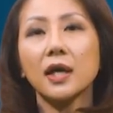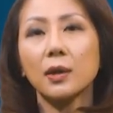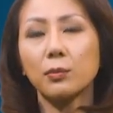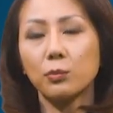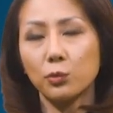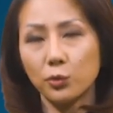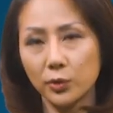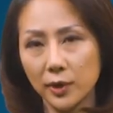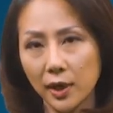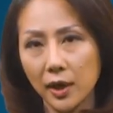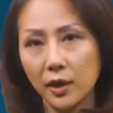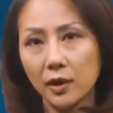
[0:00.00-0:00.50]

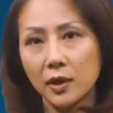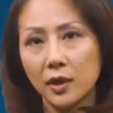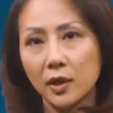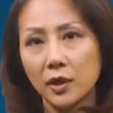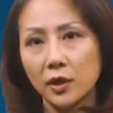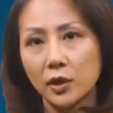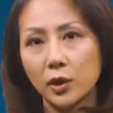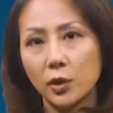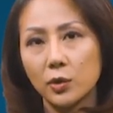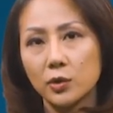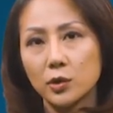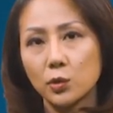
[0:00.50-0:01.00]
Gamuda
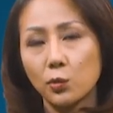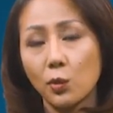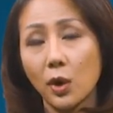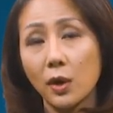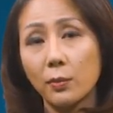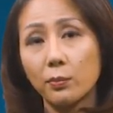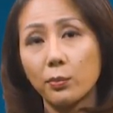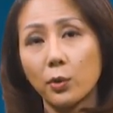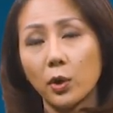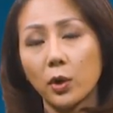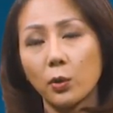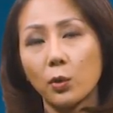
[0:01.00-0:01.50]
closed
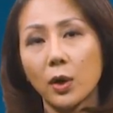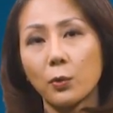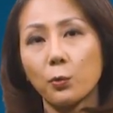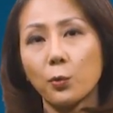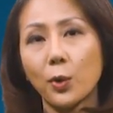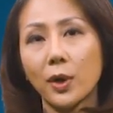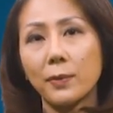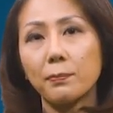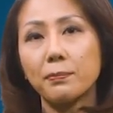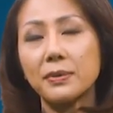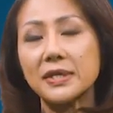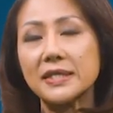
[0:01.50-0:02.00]
one point one
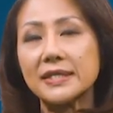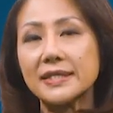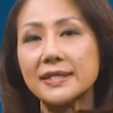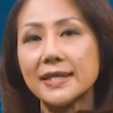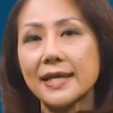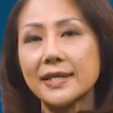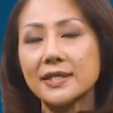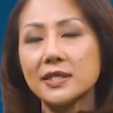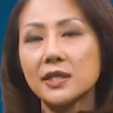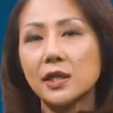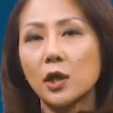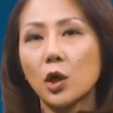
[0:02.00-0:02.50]
one
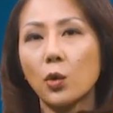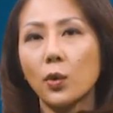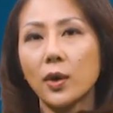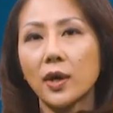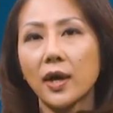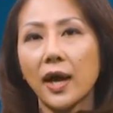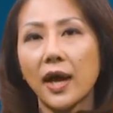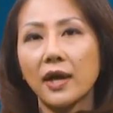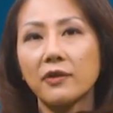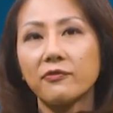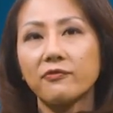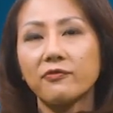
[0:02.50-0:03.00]
percent
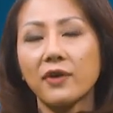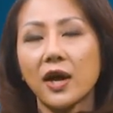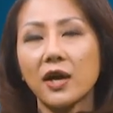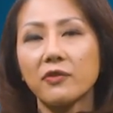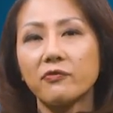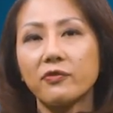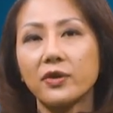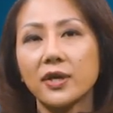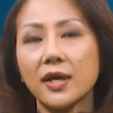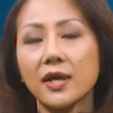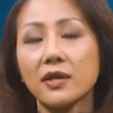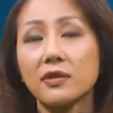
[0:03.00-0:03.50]
lower at
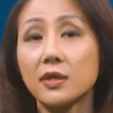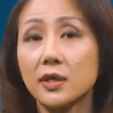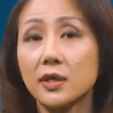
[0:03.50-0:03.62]
five ringgit